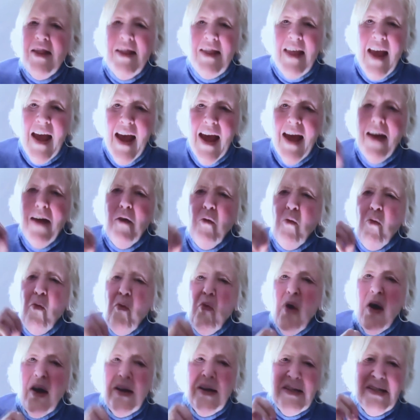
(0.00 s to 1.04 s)
that
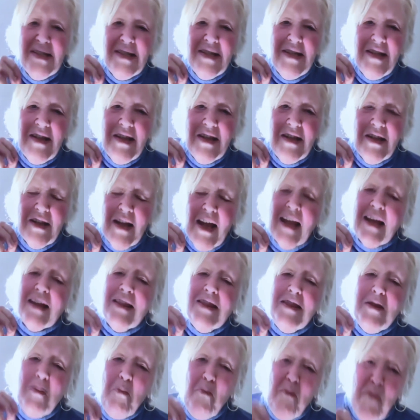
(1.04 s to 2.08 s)
was like
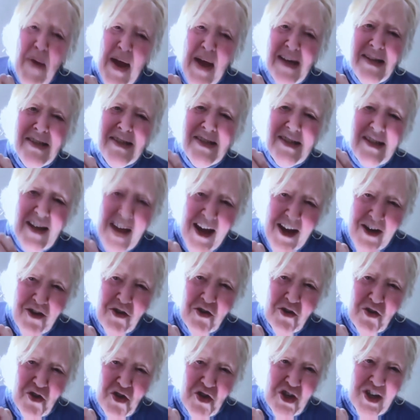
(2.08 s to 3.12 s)
the best
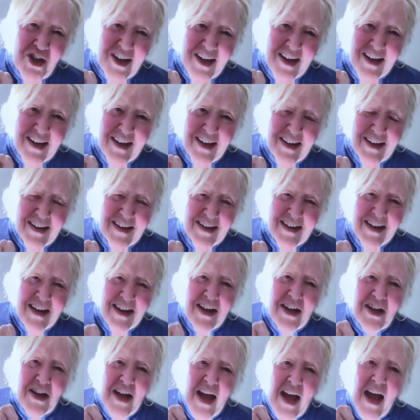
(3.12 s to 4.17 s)
energy.
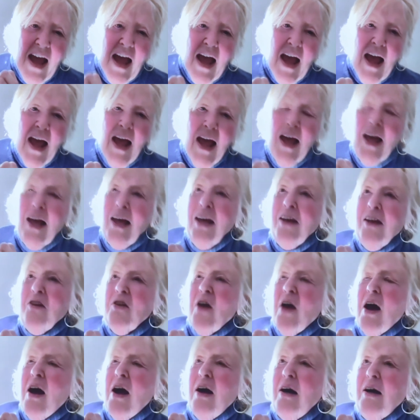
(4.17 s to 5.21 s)
And
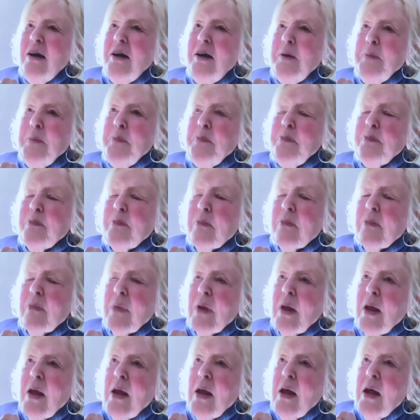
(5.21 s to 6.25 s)
a
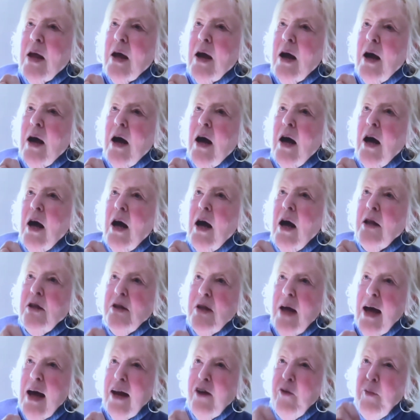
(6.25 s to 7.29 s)

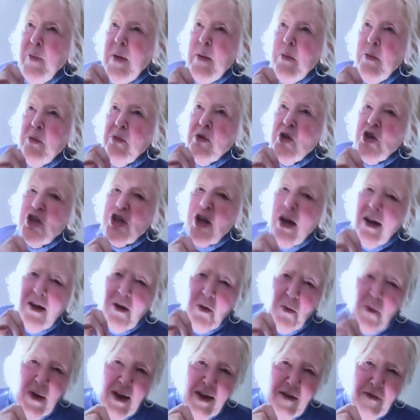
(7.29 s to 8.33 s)
lot of people will shy
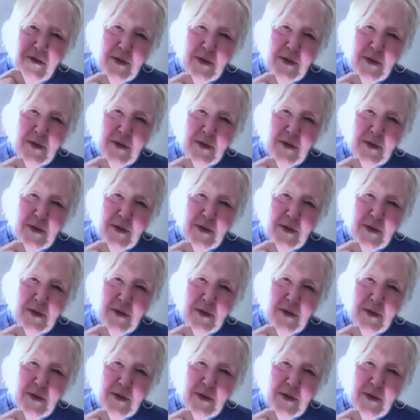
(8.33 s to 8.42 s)
away